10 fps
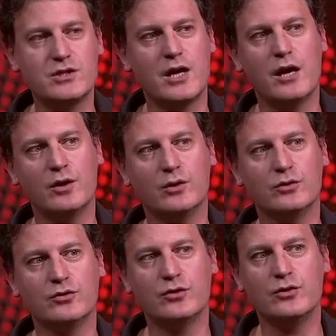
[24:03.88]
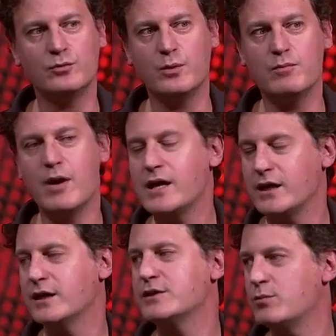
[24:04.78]
shareholders who's been
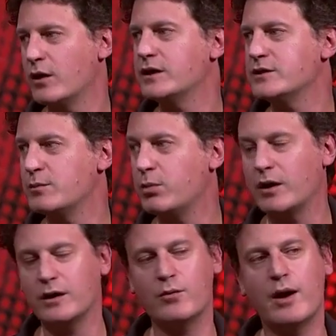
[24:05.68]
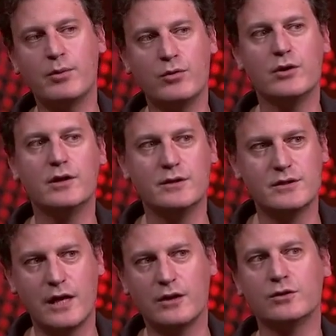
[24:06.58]
making its money supplying weaponry and
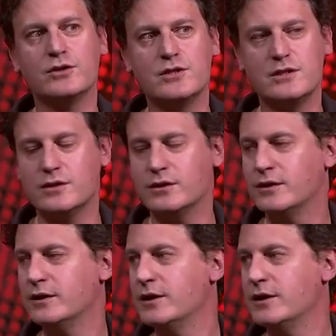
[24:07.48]
technology to